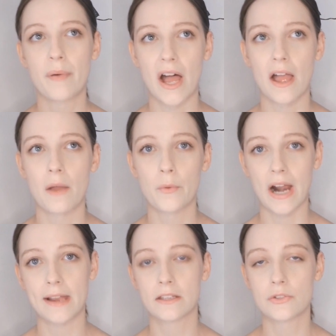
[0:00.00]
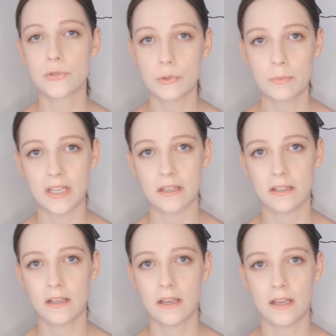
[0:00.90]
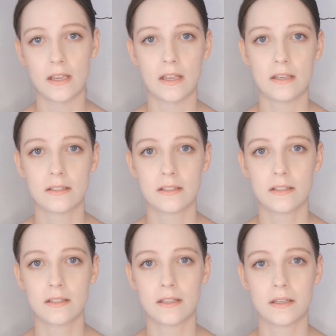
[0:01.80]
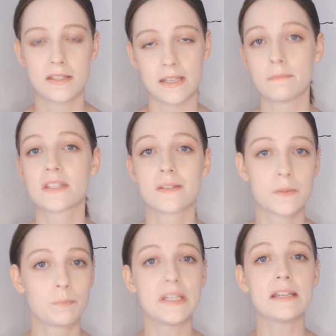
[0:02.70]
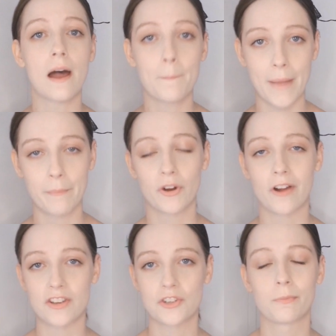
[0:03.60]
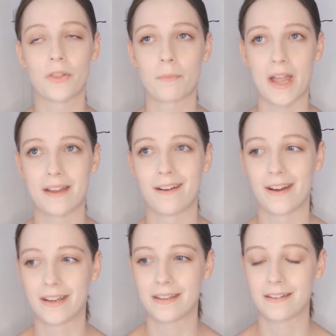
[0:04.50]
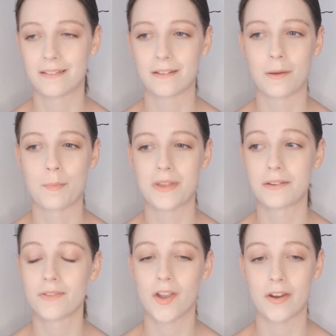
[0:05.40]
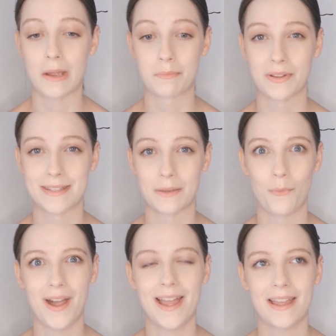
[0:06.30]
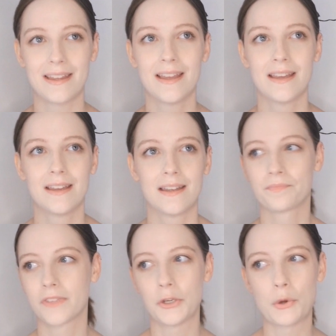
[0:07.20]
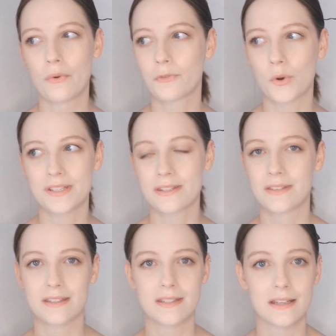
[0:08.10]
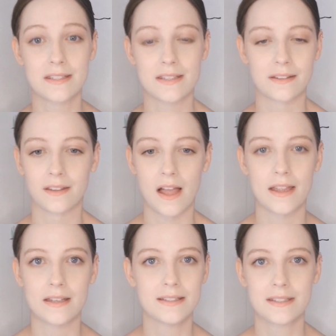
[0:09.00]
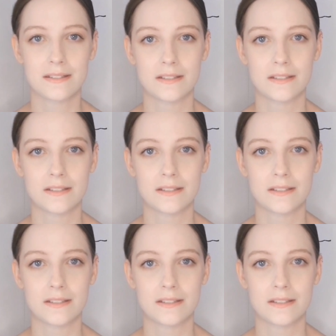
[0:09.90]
But when I consume it, it seems to speed up my progression with migraine in a very unpleasant way. Of course, things like sunlight,